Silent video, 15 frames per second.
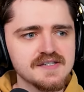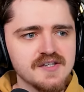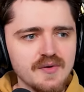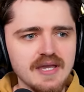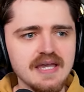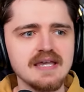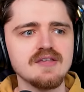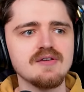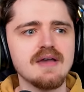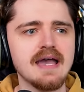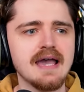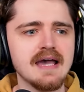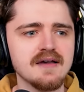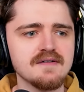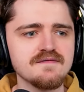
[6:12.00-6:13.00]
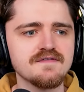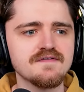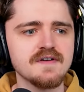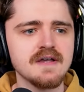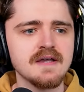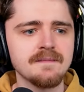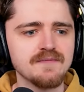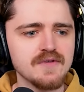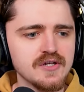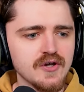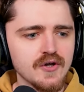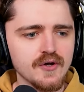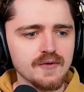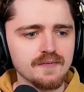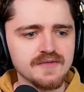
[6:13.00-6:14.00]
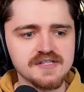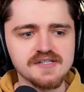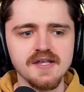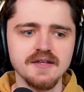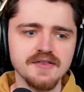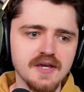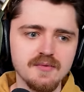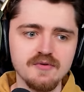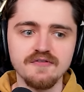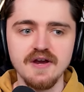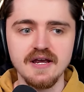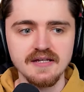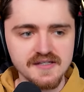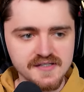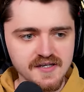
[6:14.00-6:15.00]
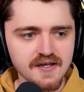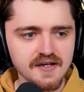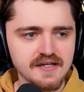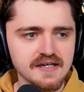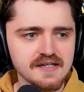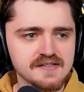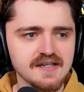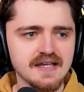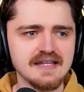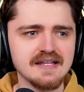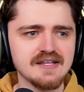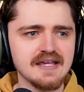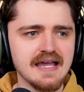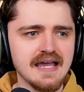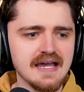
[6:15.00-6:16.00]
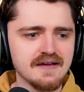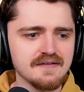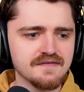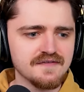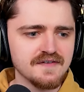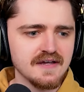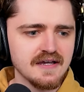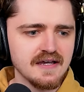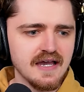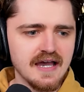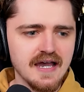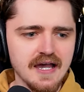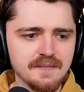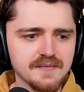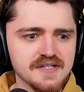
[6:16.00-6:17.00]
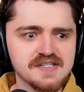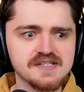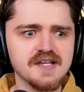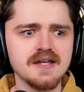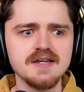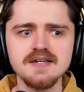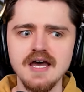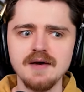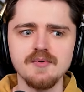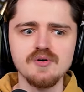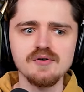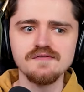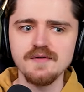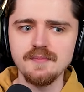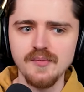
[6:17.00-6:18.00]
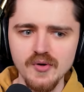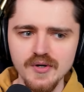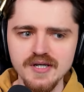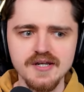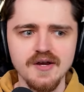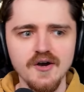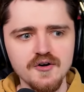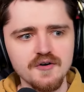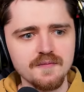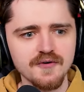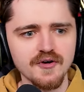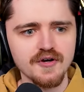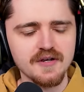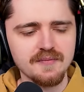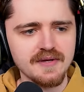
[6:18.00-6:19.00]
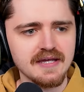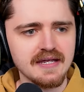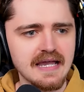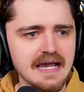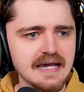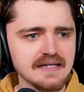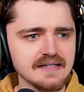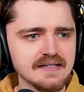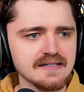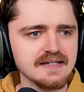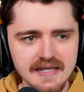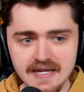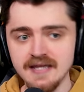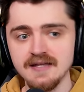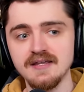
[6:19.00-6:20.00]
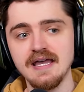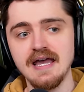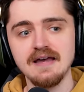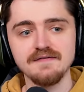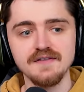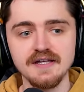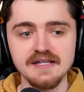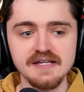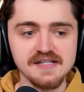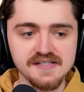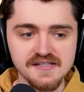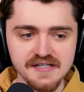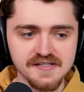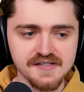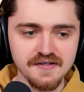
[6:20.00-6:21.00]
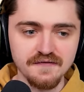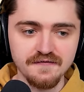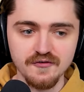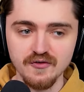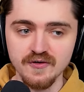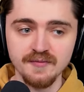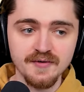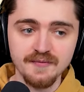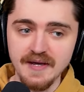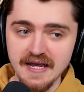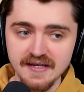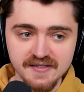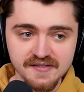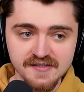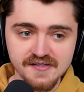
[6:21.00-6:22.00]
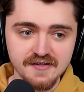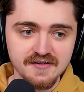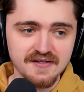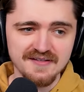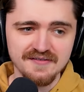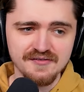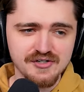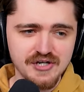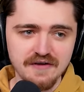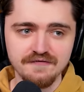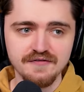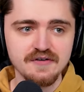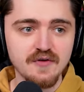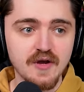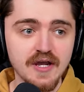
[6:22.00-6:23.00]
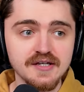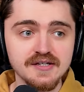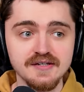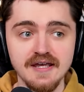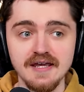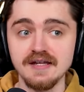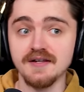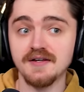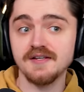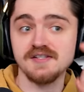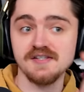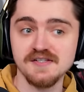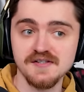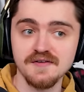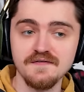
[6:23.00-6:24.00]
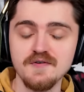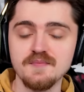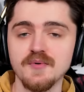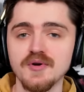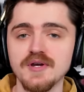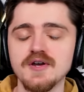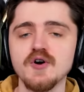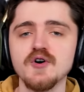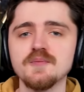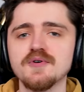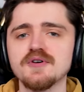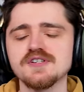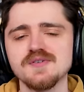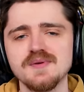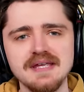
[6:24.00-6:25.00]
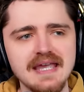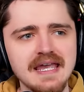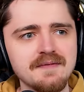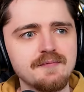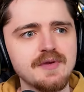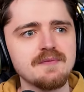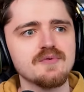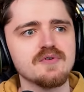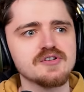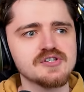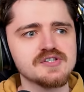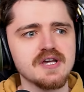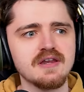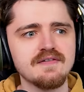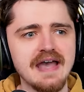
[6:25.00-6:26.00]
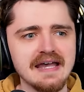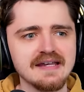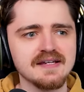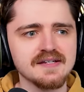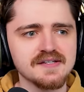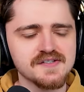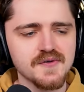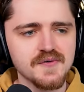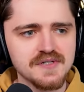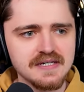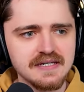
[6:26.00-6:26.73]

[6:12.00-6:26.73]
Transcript: So here you have, you know, the stunt double for Andy Serkis, and then you have the stunt double for Boyd Holbrook being added. And then you have, like, the assistant for Robert Pattinson and Jeffrey Wright, and then an assistant for Boyd Holbrook. So again, people are just kind of adding this all